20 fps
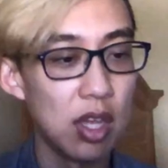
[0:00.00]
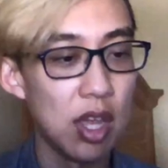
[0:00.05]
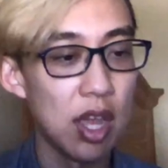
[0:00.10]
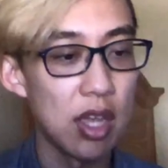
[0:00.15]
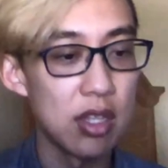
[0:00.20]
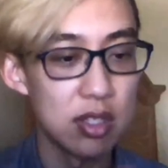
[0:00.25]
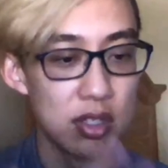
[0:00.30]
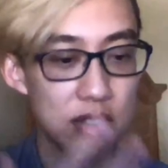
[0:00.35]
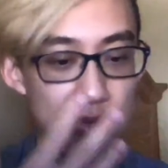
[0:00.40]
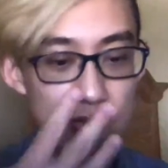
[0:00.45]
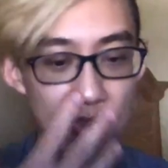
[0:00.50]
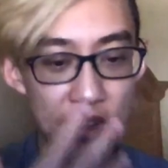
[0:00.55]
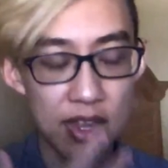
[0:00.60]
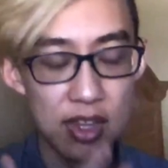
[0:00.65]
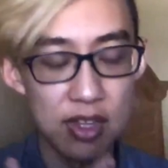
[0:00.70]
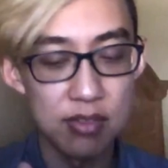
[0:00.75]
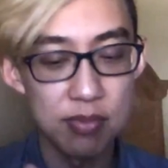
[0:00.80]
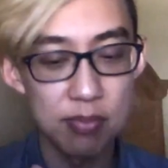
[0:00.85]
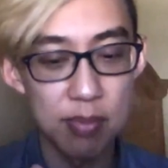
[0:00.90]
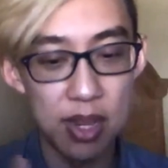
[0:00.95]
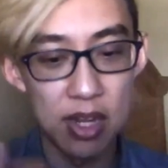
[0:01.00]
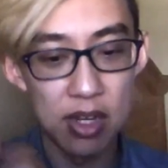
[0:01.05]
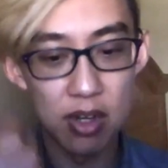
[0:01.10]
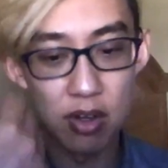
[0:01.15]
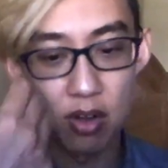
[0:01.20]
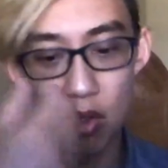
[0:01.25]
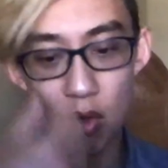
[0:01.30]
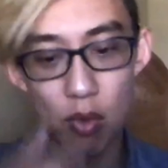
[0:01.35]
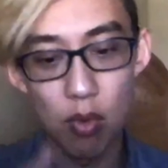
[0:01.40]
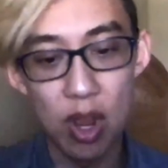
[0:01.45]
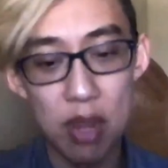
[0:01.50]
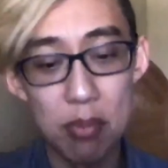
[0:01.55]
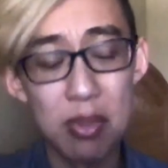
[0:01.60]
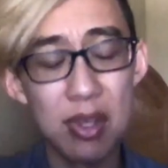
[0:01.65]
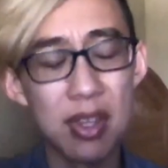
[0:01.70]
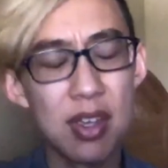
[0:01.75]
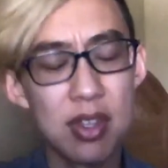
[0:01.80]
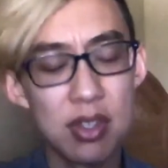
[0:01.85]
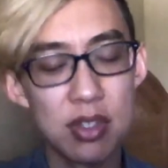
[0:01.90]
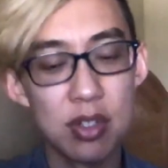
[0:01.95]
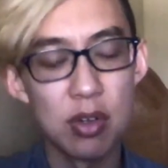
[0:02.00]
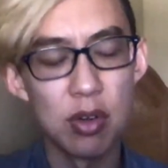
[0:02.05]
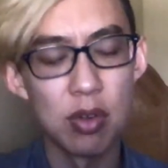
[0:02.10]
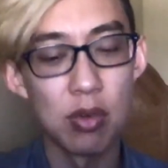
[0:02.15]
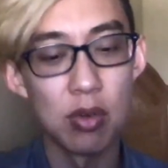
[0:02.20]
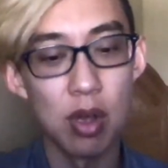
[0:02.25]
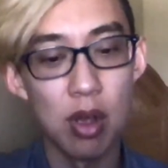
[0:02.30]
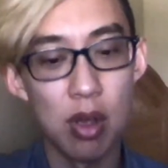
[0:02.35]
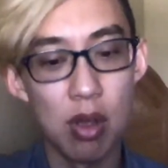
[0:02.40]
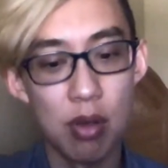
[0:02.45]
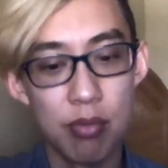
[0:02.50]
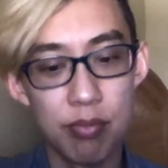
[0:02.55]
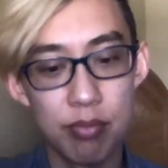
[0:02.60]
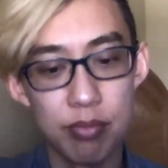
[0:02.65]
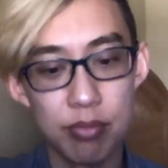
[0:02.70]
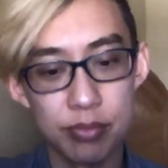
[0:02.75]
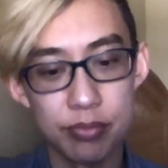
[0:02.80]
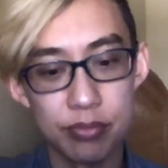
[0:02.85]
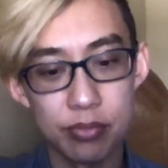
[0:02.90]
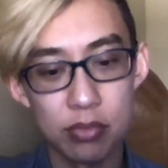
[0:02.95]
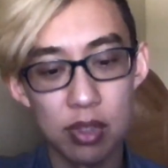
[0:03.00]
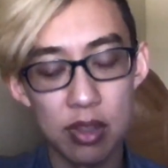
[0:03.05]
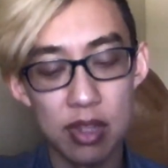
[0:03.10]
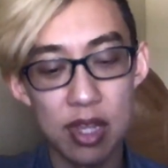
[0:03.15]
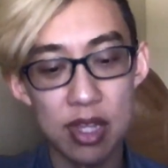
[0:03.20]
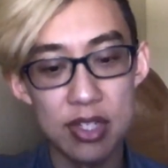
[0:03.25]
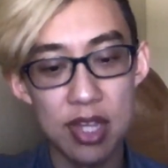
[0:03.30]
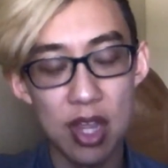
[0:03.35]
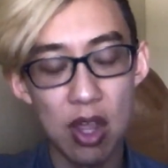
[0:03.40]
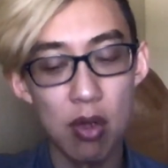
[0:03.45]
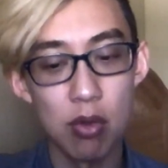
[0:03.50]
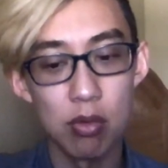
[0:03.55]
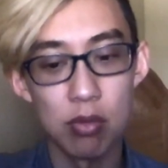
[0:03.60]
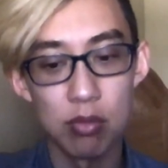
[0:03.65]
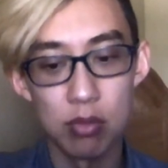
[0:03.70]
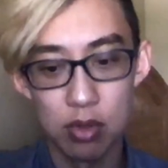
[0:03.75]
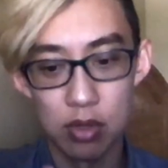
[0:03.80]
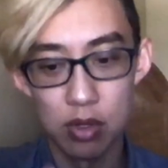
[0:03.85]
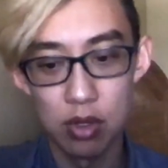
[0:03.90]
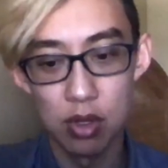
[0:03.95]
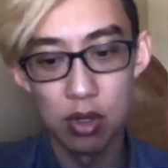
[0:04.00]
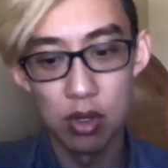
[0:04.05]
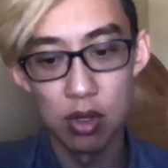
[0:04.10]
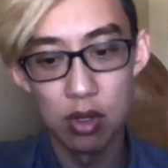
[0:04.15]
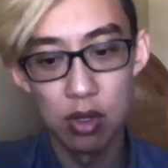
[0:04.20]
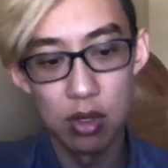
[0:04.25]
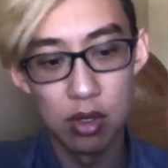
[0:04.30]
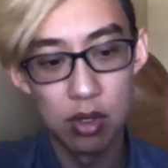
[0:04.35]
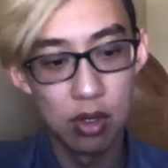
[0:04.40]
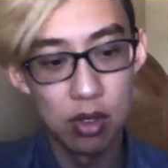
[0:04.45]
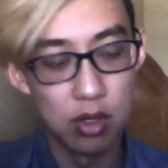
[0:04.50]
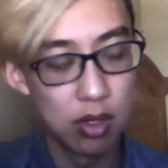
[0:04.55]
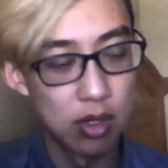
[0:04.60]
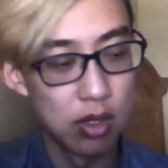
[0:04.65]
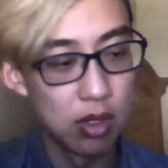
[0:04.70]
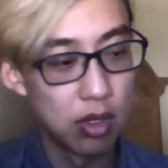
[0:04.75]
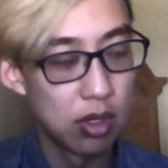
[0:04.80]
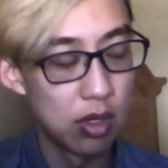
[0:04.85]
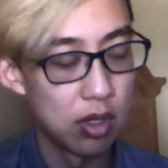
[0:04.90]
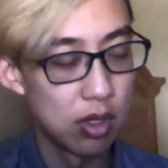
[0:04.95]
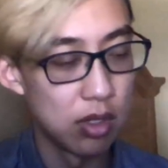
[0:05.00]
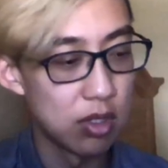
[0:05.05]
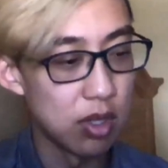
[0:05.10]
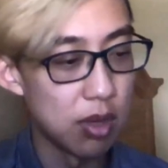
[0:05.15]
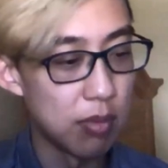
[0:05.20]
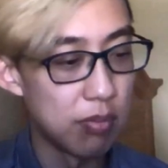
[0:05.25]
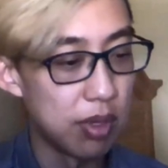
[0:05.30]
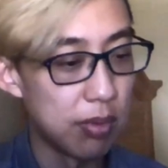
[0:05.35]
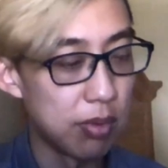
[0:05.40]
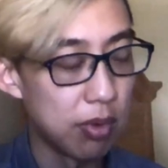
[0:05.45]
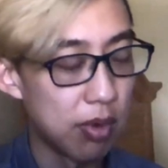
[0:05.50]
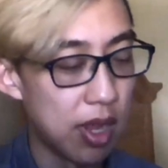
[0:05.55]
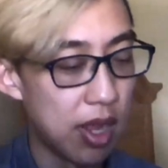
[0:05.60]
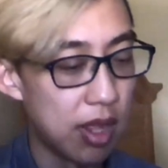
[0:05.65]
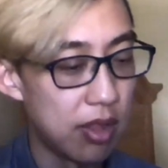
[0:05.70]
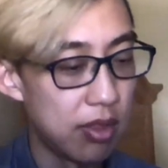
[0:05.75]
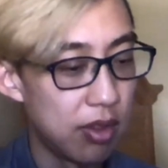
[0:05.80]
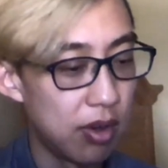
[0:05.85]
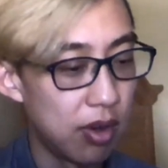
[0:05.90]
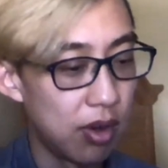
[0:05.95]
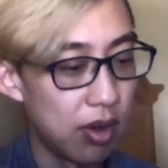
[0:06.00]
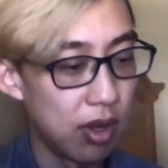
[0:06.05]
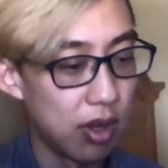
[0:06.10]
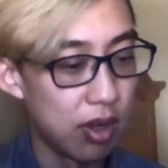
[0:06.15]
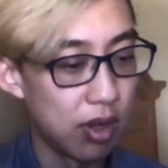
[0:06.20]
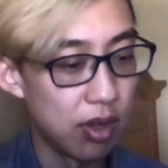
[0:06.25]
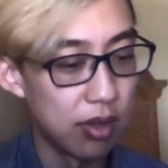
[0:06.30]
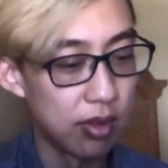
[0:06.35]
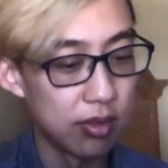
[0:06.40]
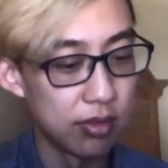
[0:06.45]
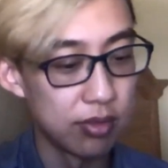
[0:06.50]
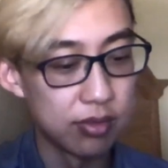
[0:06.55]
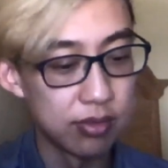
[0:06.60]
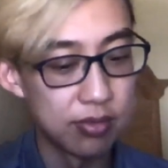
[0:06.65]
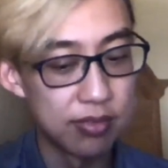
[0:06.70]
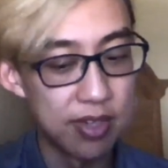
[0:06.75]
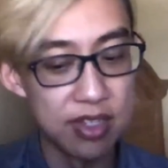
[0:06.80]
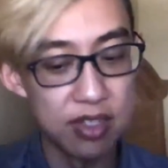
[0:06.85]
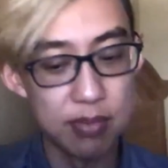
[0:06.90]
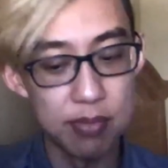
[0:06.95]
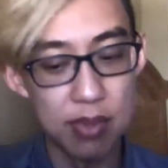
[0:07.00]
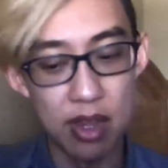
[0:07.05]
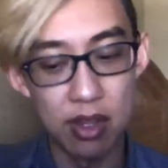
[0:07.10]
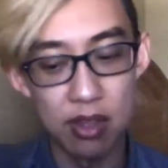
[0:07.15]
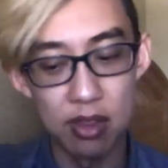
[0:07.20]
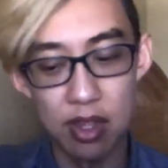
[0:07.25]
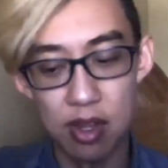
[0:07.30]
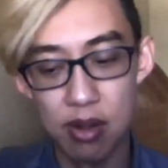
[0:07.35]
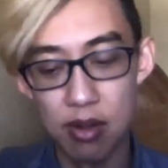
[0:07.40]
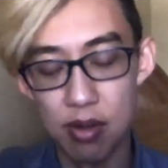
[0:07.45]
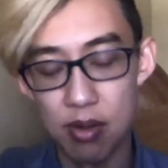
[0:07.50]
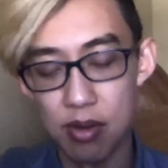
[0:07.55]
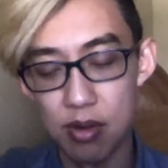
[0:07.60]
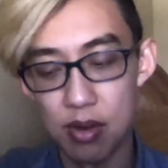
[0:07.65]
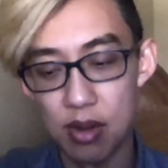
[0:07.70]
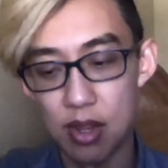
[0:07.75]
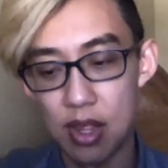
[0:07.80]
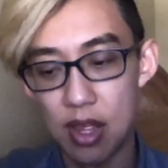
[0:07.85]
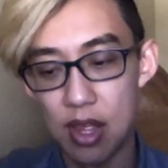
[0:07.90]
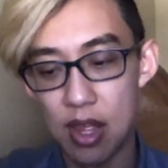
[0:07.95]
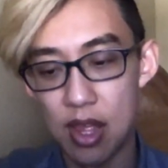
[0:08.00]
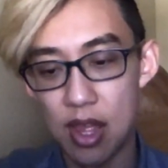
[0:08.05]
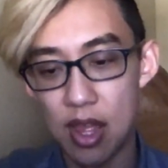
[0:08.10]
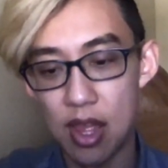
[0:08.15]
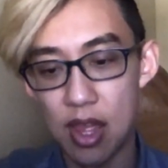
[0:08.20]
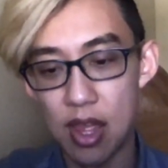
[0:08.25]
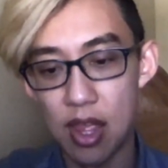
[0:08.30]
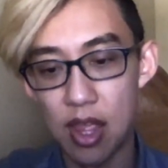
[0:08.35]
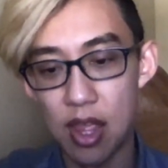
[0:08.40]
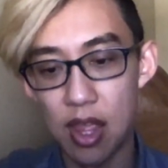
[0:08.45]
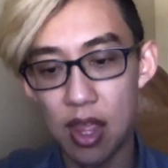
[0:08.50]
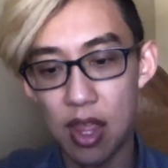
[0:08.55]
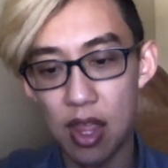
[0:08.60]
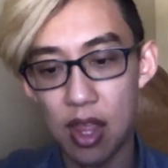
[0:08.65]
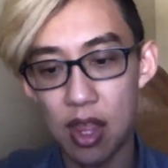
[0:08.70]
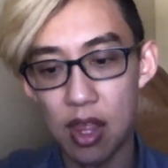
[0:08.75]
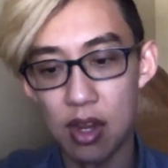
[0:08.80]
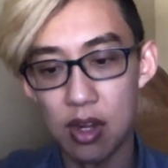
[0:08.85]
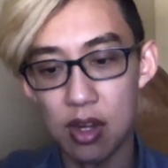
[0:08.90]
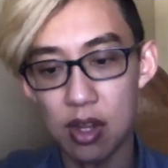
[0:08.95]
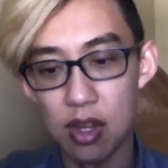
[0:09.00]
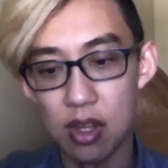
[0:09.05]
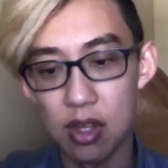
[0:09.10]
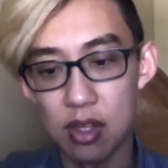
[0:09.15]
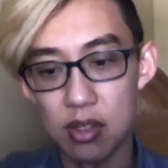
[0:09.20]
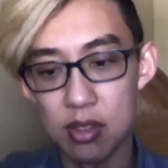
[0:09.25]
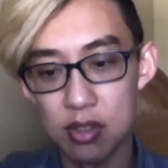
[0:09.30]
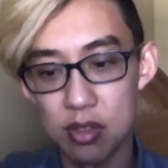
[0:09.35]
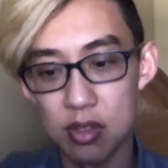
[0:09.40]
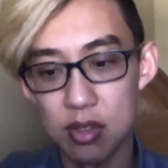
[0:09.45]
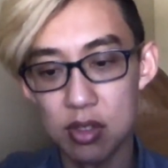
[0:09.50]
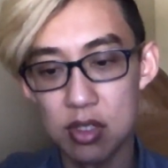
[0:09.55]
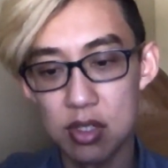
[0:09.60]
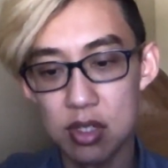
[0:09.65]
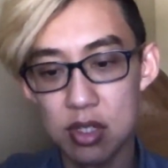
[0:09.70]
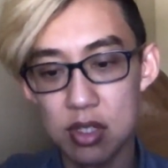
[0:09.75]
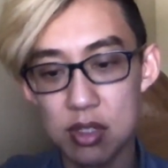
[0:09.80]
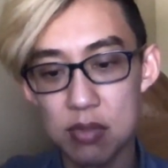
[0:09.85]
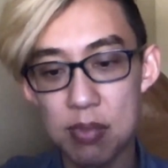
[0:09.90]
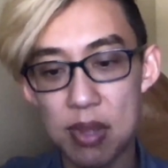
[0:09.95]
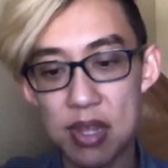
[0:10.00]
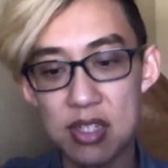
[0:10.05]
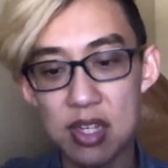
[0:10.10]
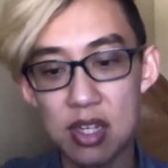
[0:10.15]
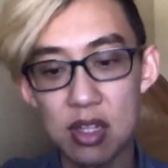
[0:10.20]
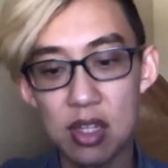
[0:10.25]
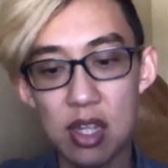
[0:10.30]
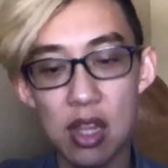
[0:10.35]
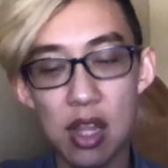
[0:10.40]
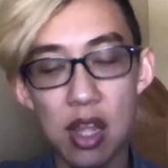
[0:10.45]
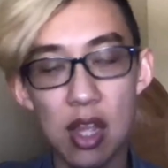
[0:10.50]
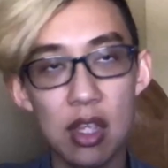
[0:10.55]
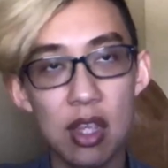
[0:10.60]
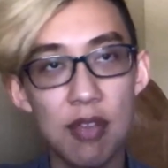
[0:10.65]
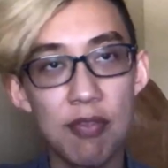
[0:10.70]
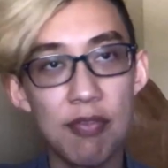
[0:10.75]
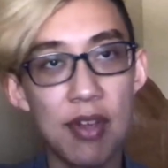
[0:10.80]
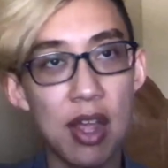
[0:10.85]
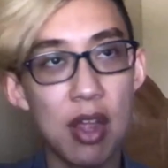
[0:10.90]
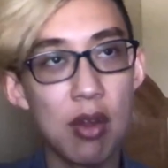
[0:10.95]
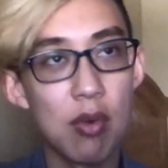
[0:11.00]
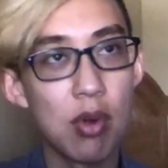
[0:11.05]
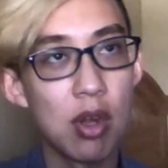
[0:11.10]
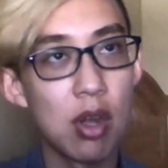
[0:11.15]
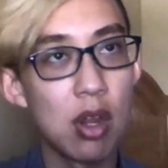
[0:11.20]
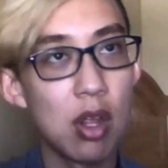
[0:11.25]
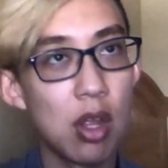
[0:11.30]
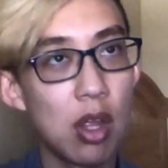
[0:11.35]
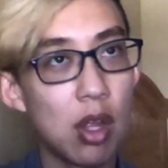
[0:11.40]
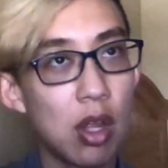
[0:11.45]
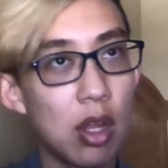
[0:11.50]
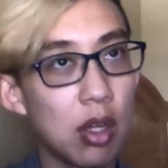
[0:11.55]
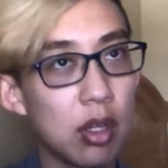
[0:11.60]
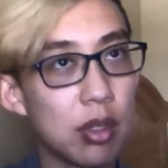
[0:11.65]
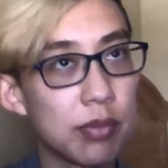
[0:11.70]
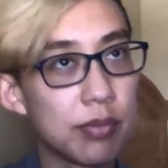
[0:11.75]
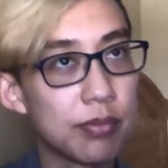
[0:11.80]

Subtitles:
has his face painted all white because, you know, that's how some people had their faces back then. And so it's basically like if I were to